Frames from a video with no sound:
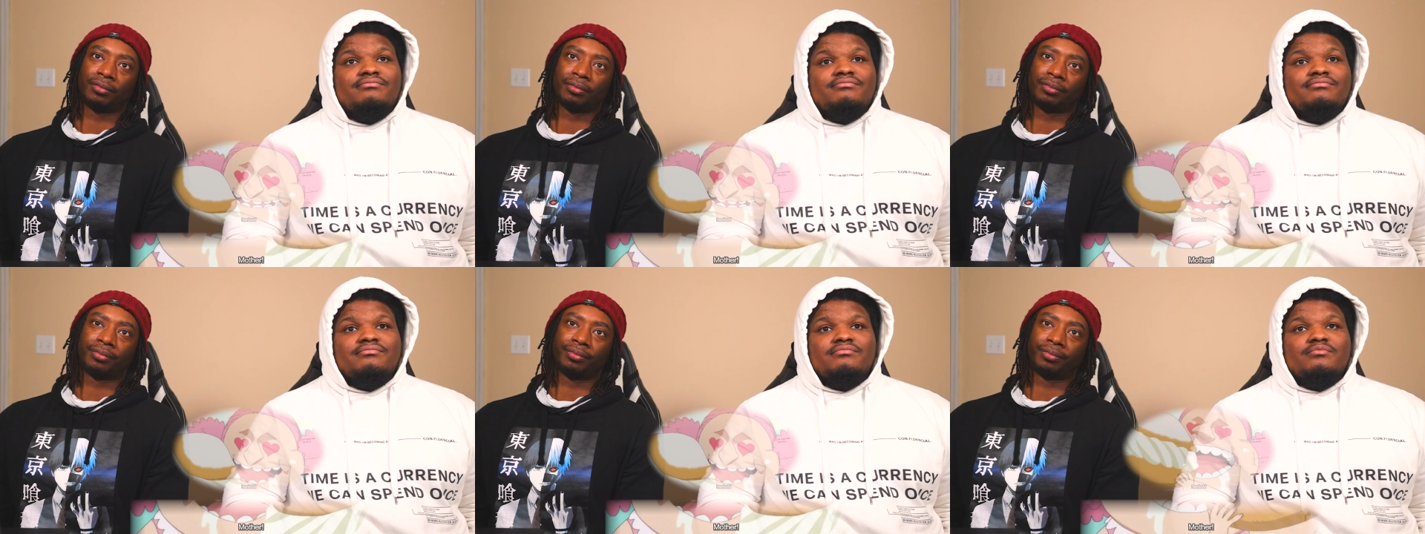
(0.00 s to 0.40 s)

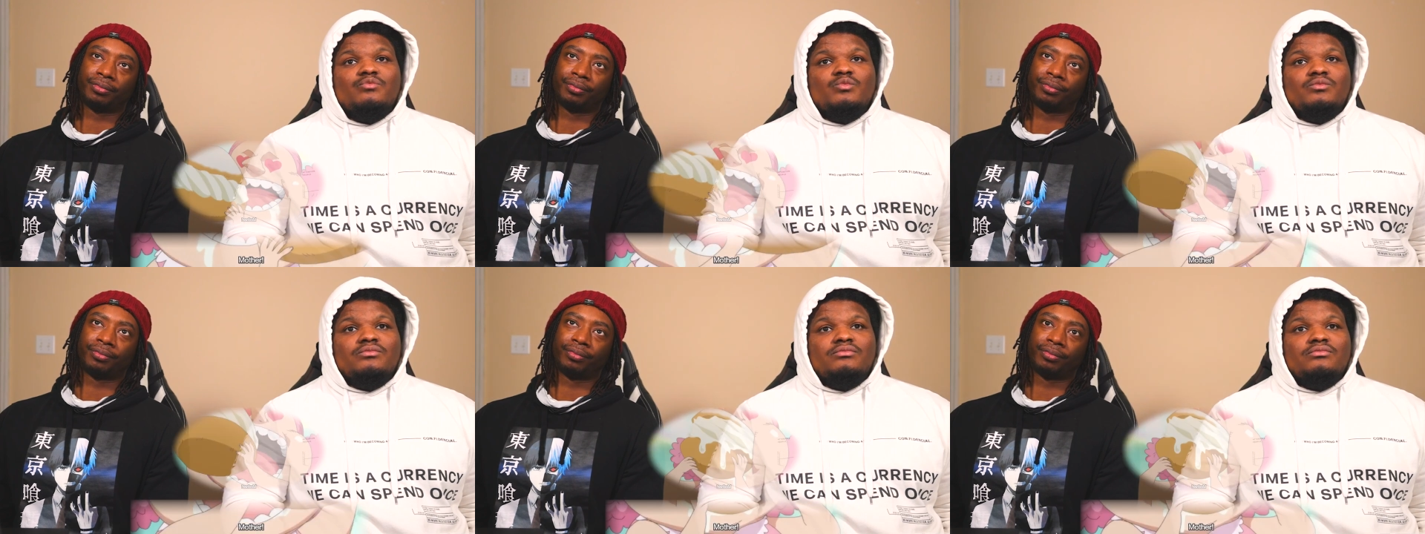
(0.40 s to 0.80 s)

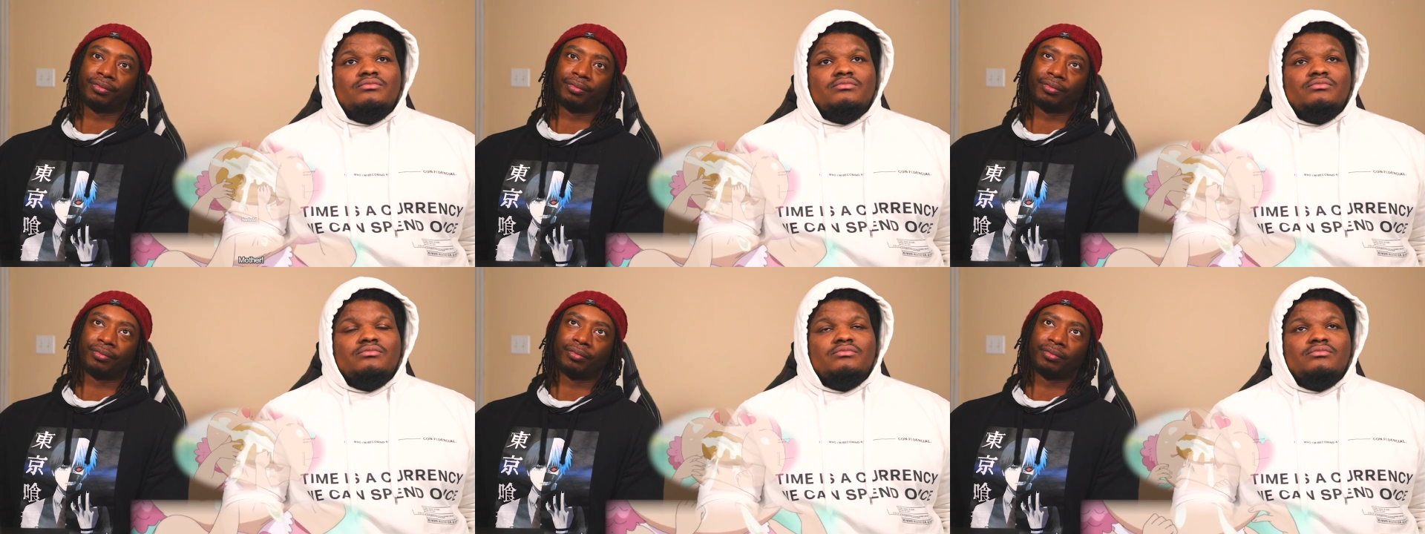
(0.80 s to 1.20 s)

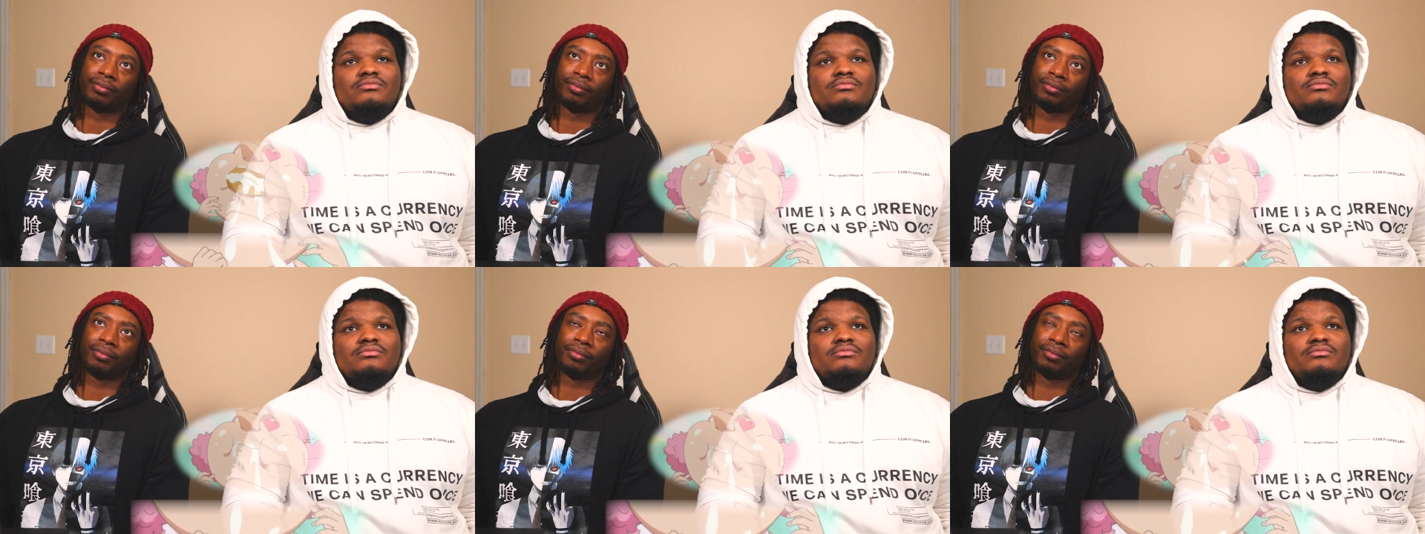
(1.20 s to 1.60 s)

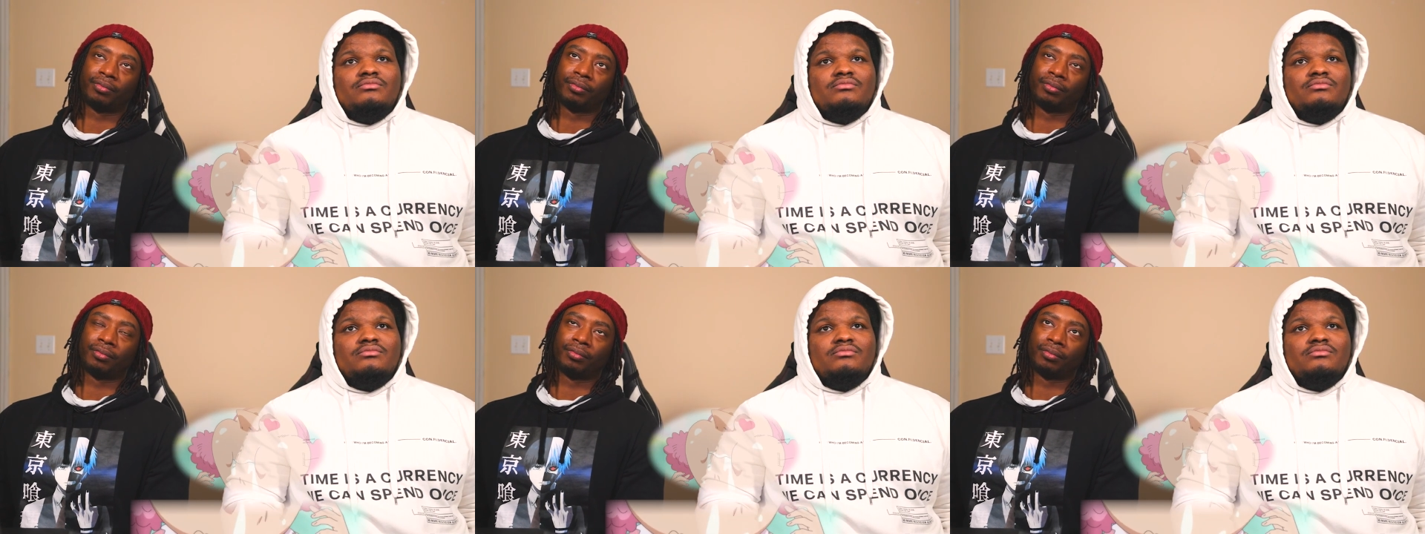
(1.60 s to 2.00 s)

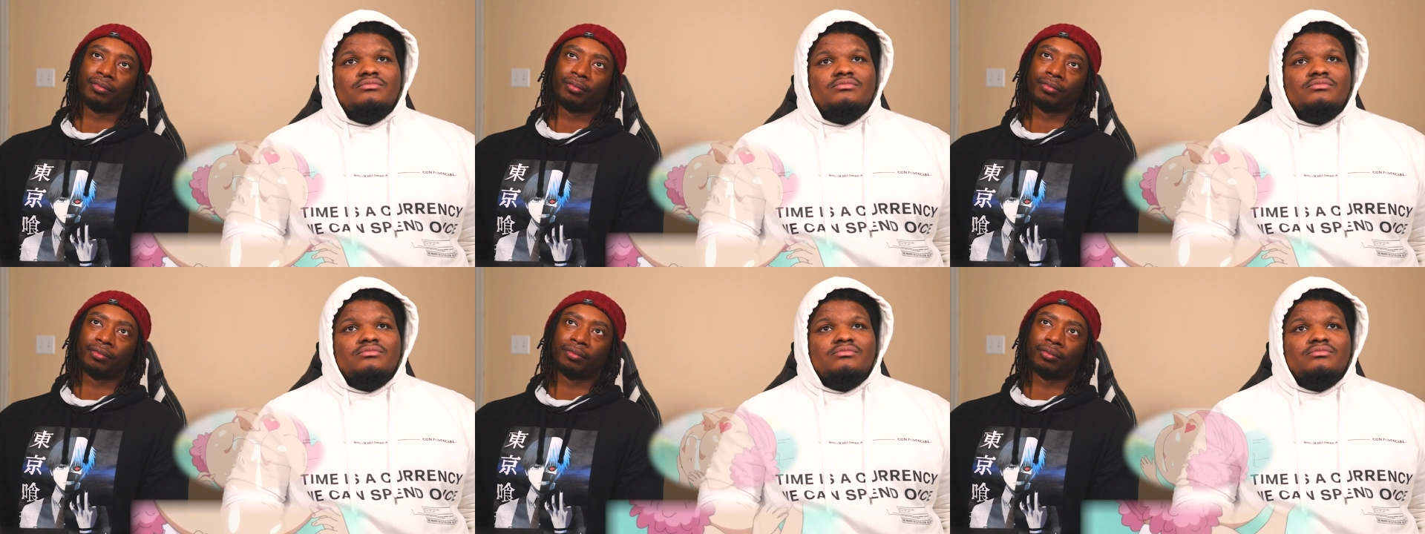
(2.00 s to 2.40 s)

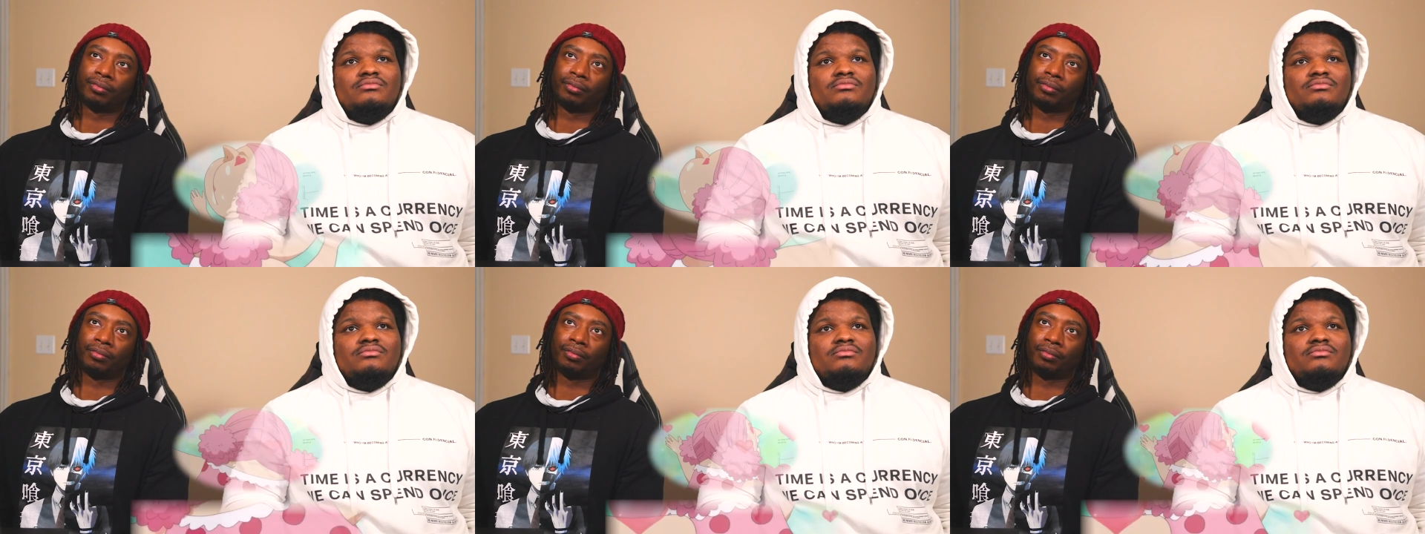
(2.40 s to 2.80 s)

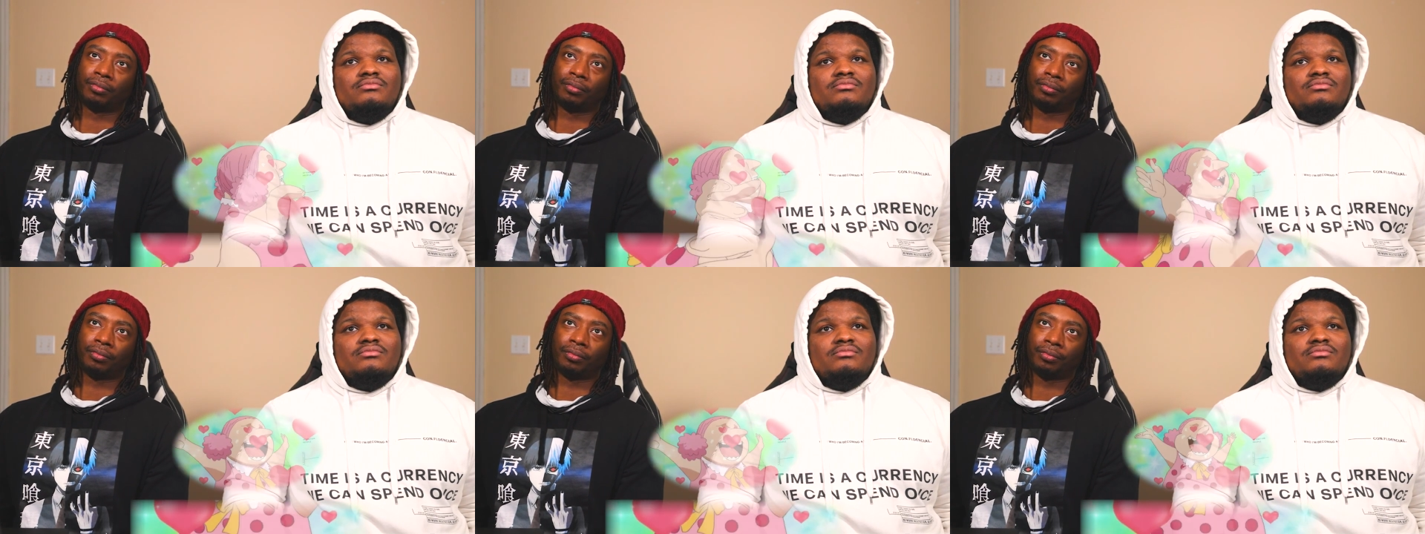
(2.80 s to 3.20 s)

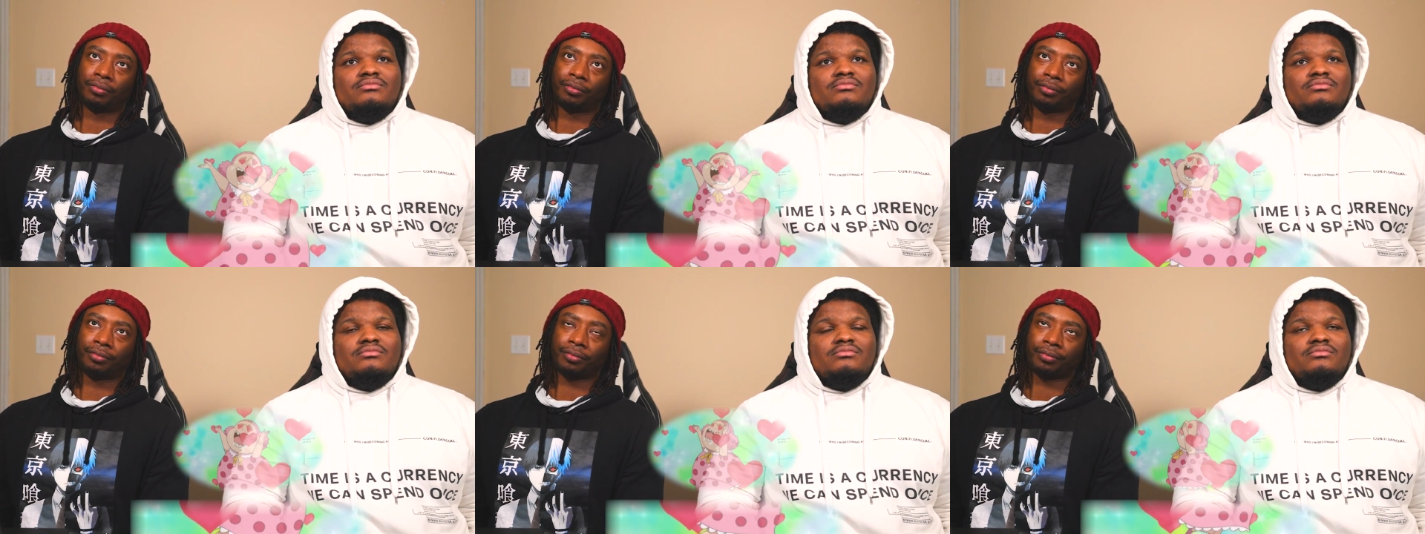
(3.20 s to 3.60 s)

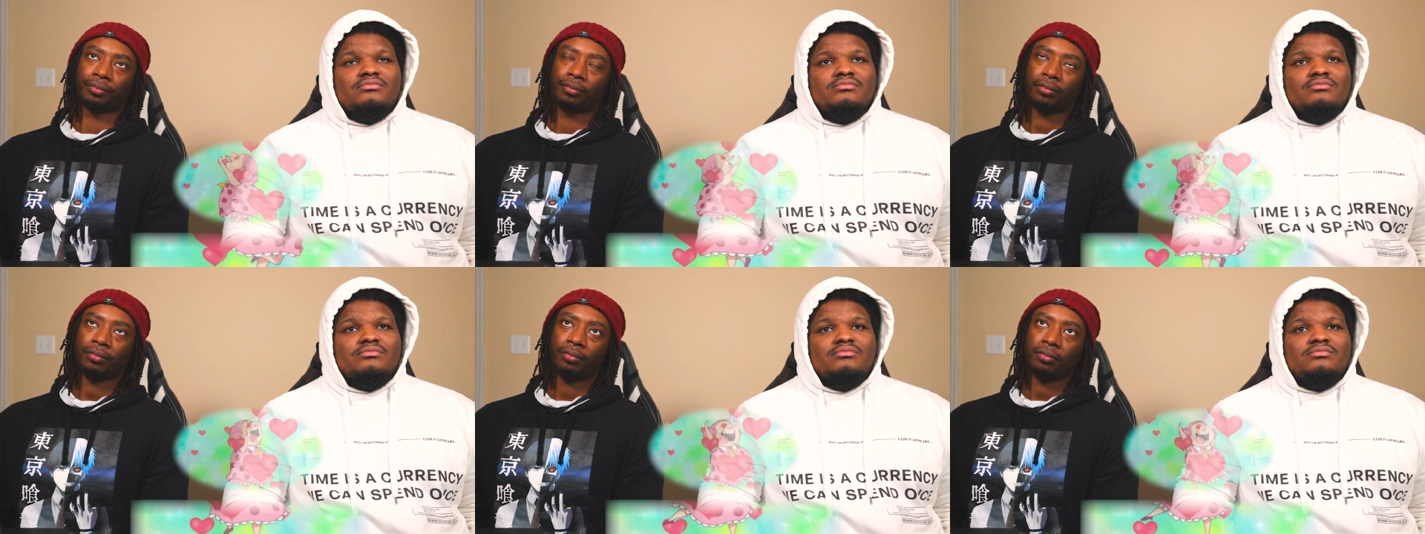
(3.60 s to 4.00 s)

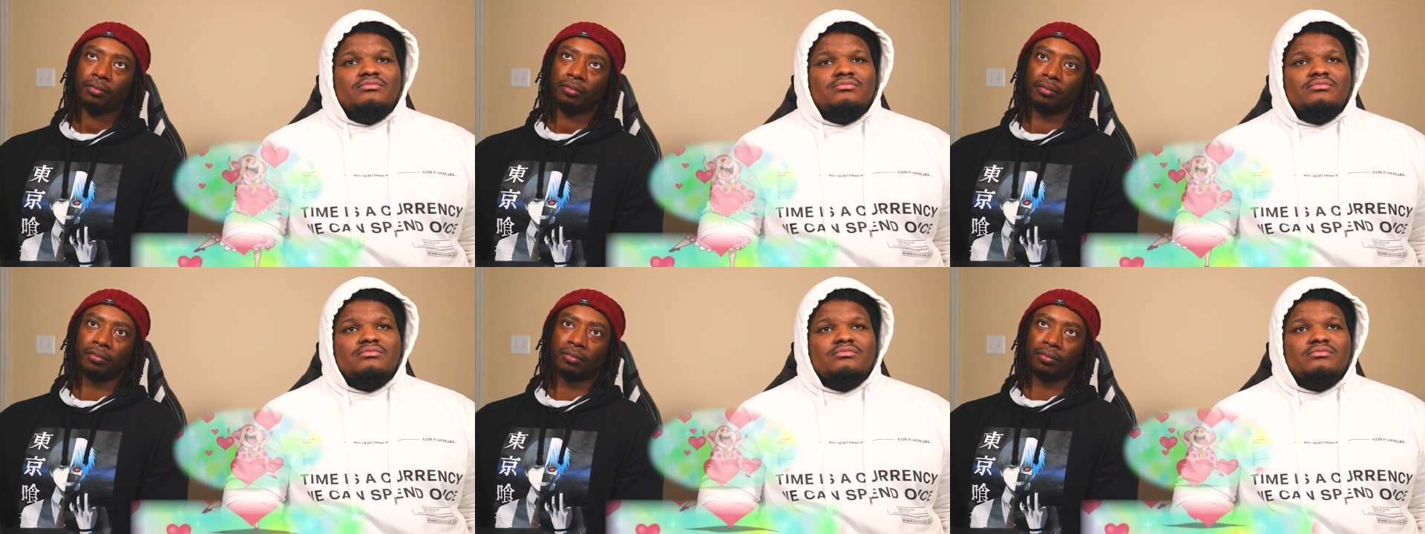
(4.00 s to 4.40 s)

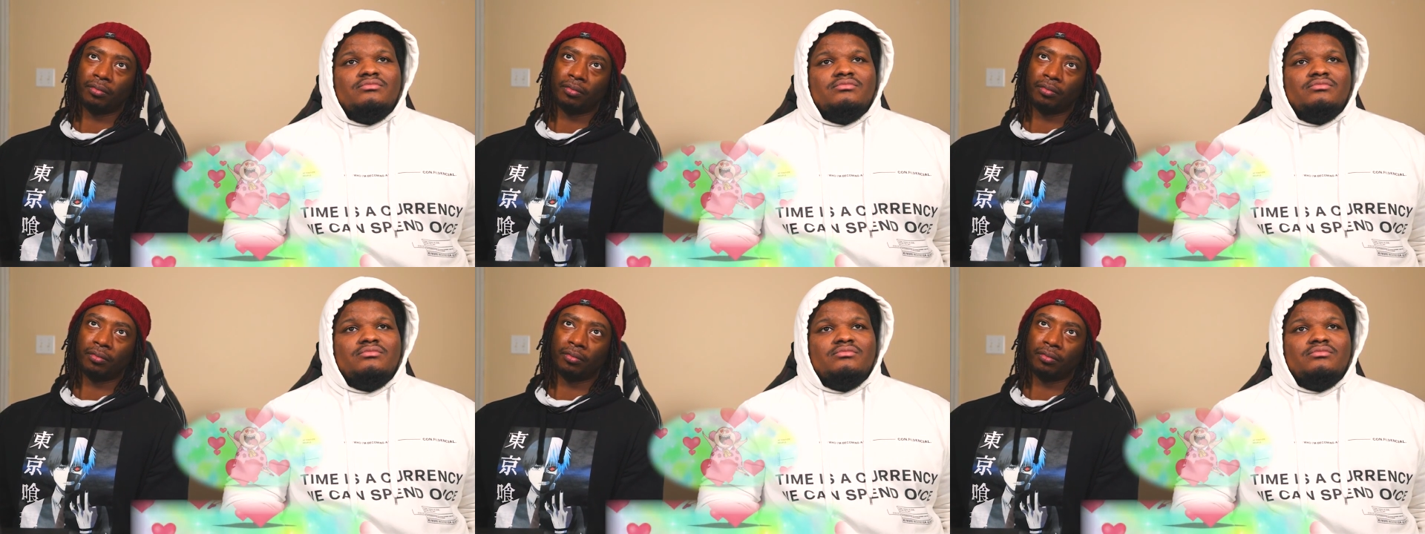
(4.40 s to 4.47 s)
No one is speaking in this clip.